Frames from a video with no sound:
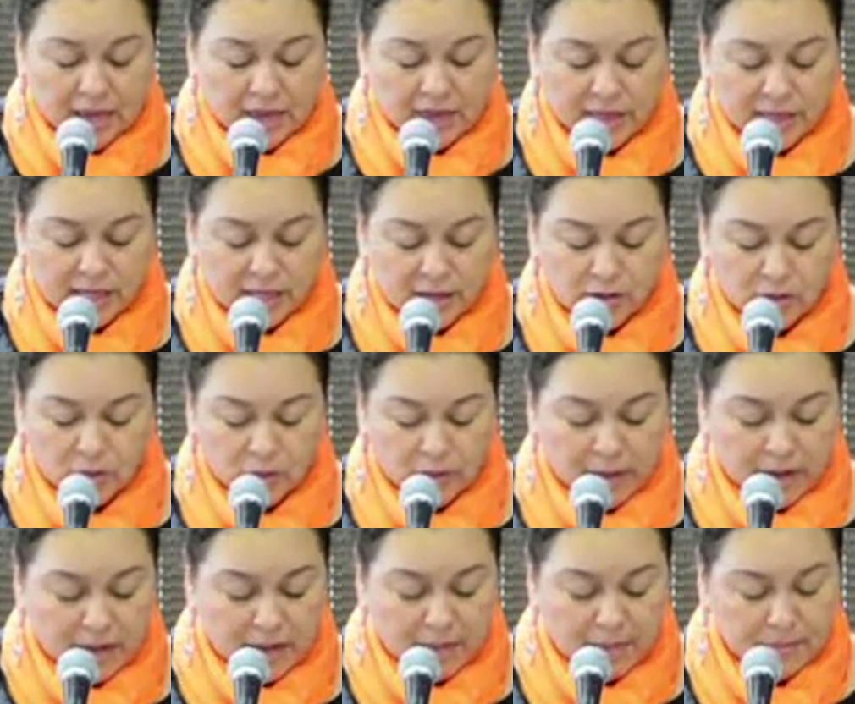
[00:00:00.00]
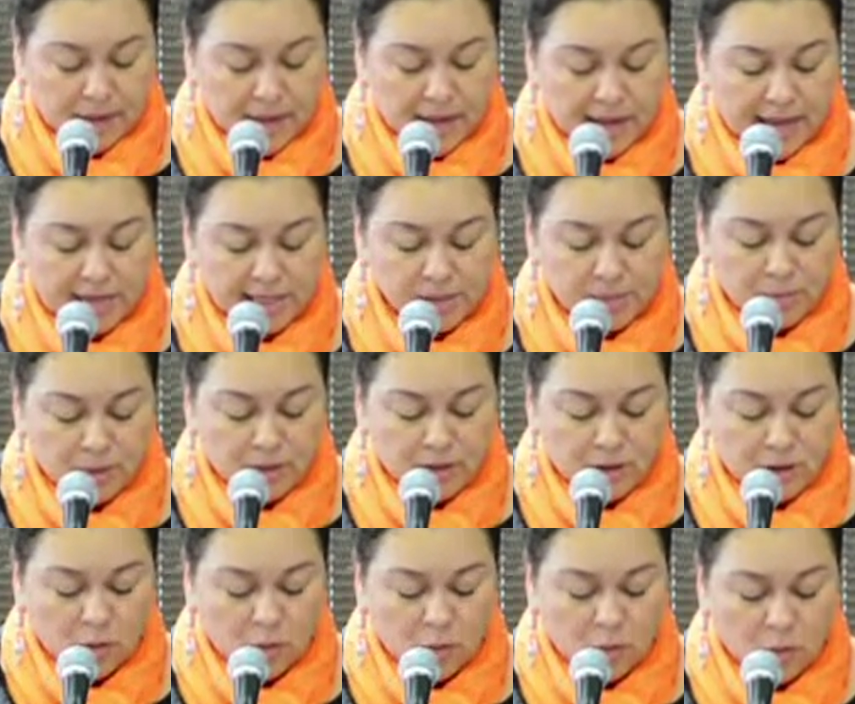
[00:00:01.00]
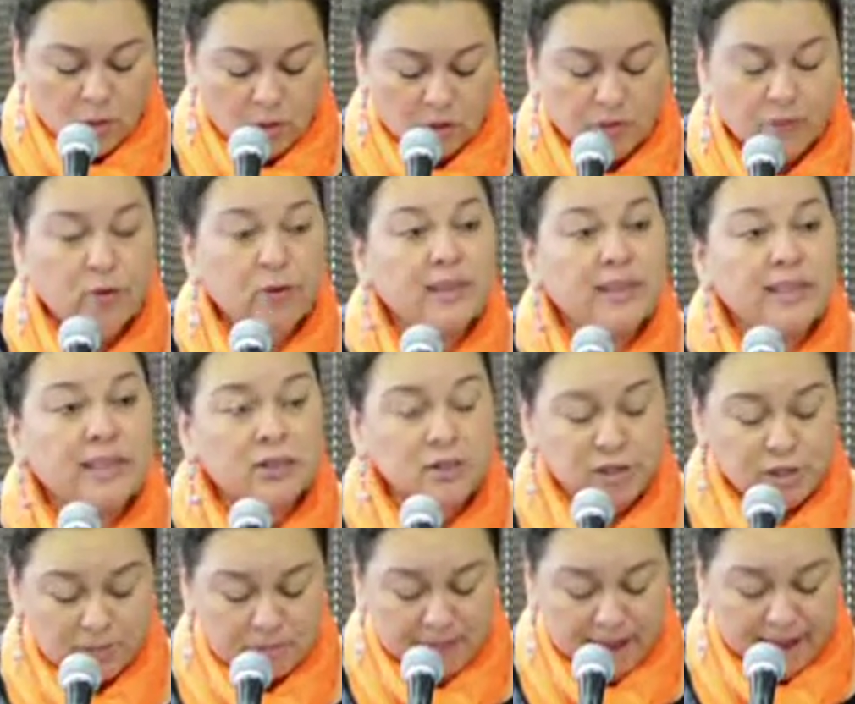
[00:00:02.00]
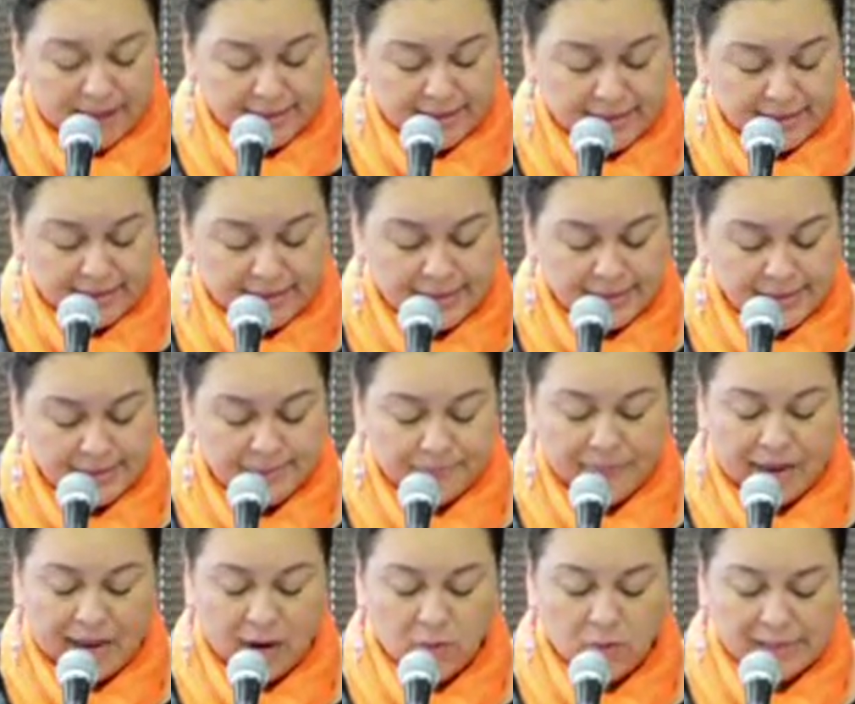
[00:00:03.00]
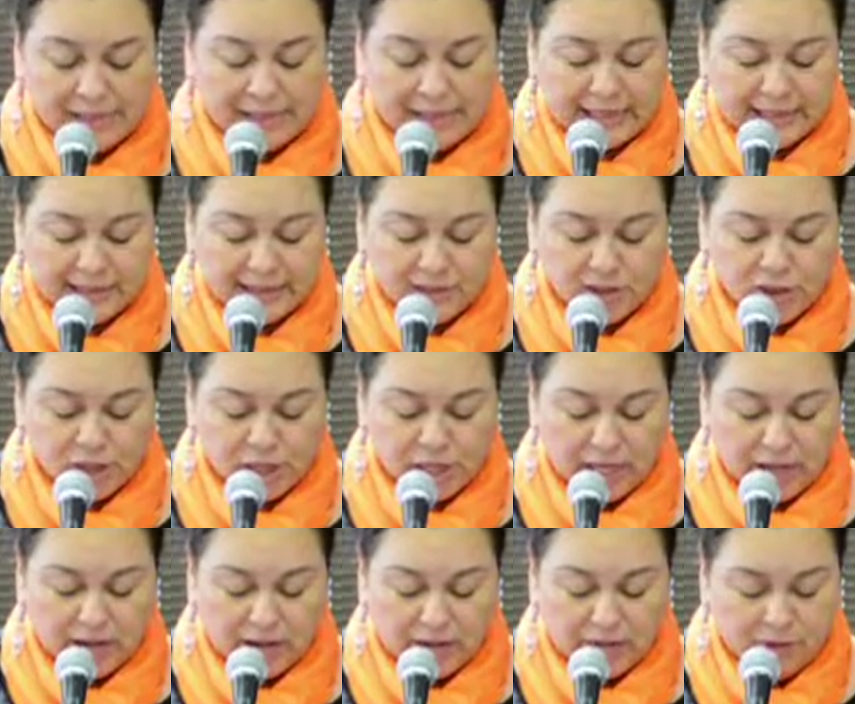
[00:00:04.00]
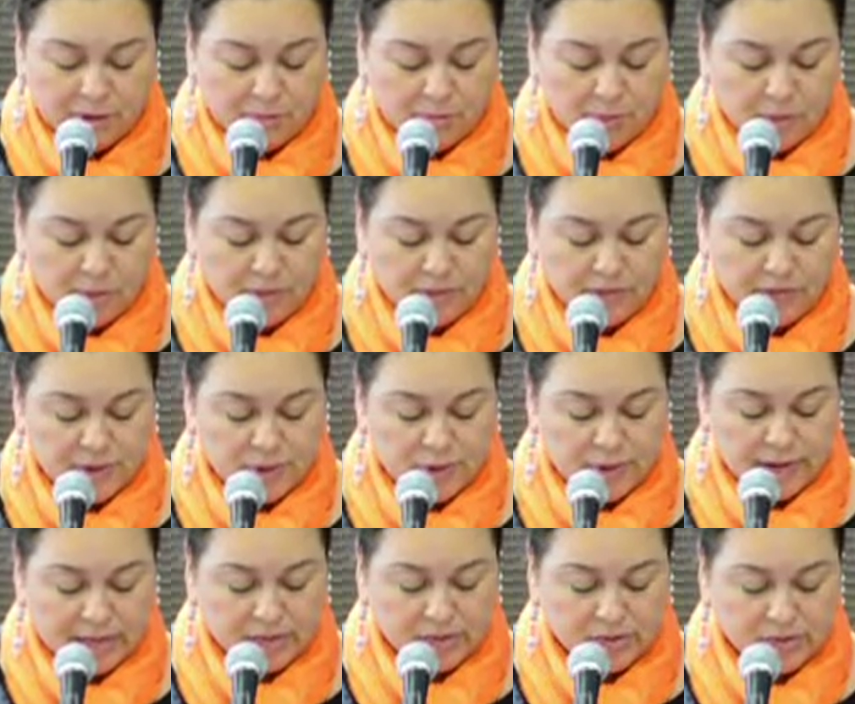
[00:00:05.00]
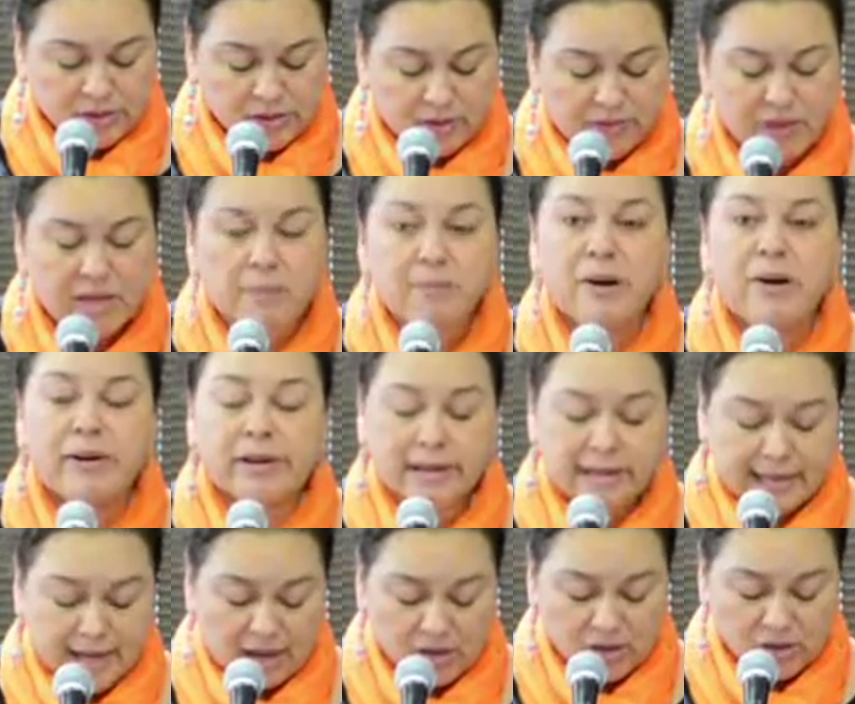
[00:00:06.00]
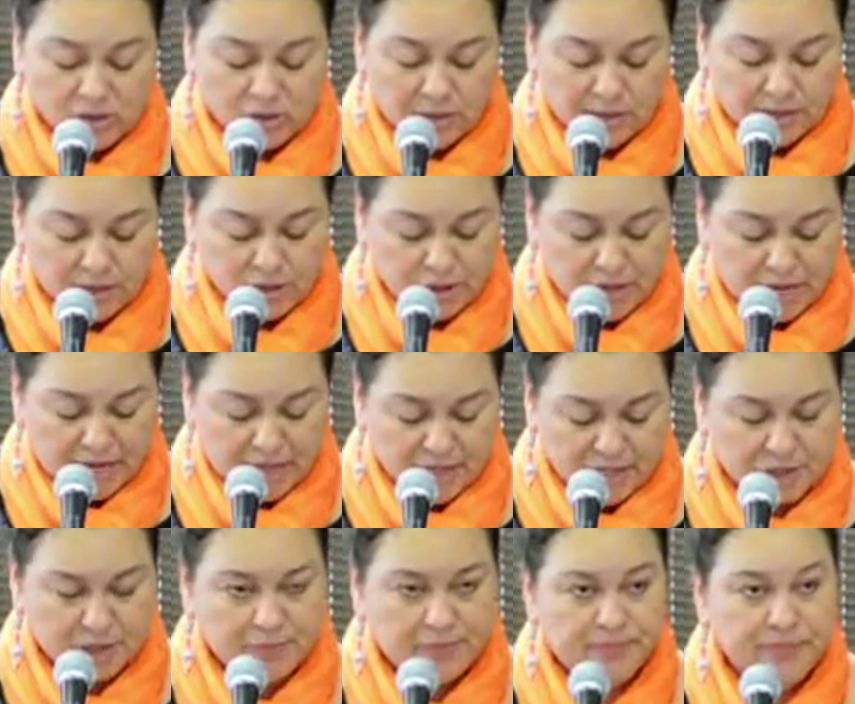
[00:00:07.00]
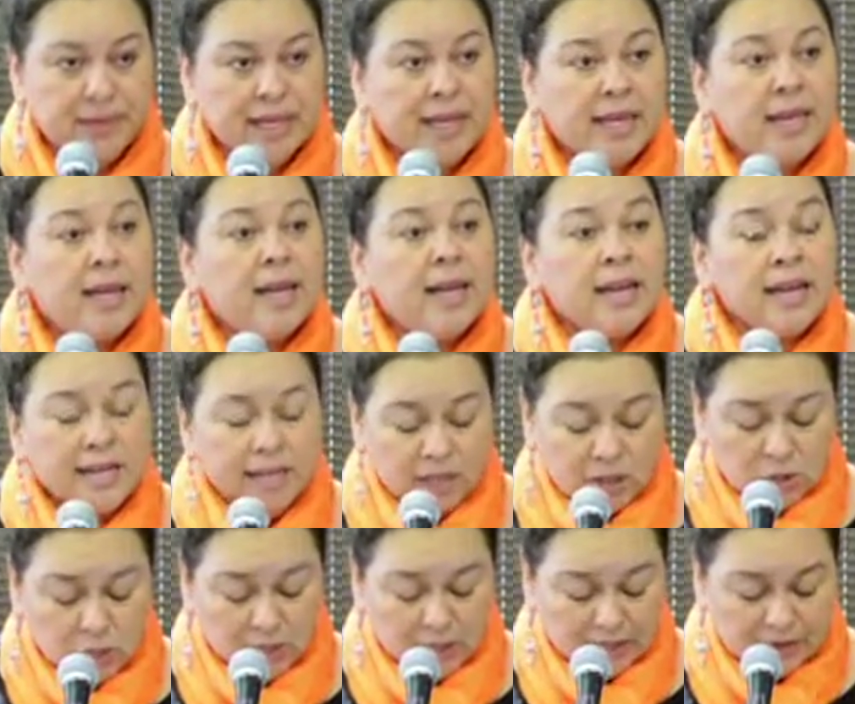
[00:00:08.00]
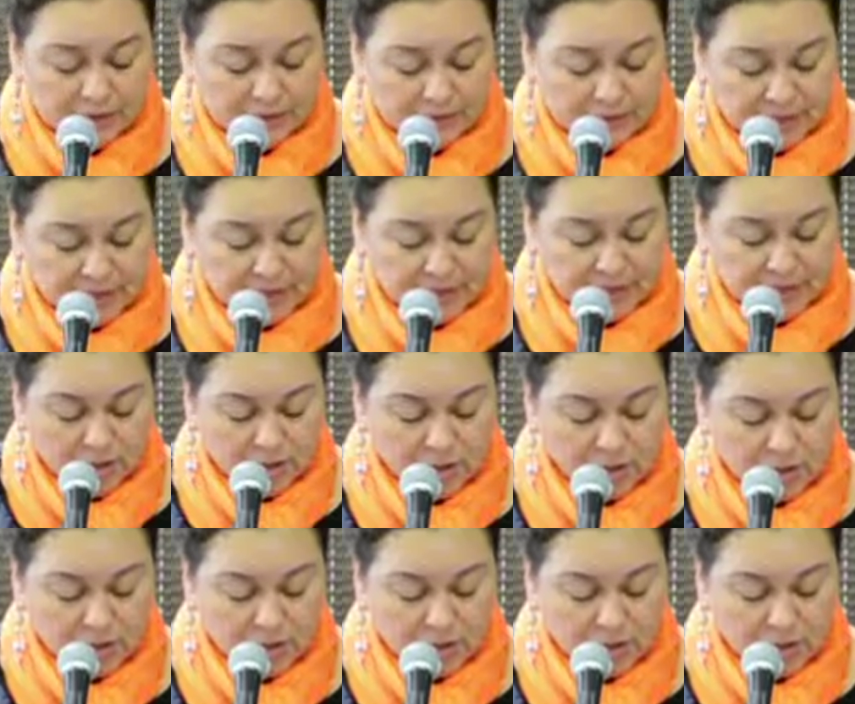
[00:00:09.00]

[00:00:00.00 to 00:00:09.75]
Theodore M. Hesberg Award for Leadership Excellence and was elected chair of the Board of Directors of the American Council on Education. In 2015, Dr.